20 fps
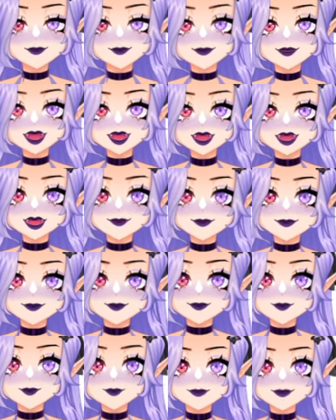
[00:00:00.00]
but I went with
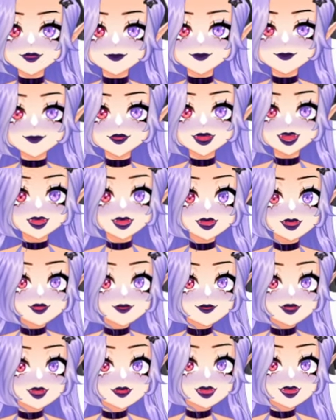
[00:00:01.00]
dueling
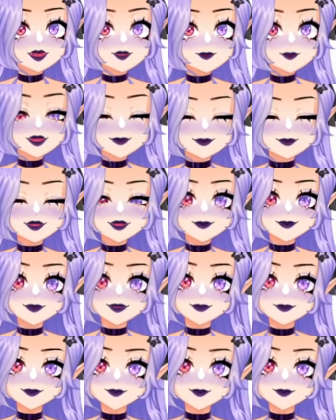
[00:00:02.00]
because it's going to work better for us,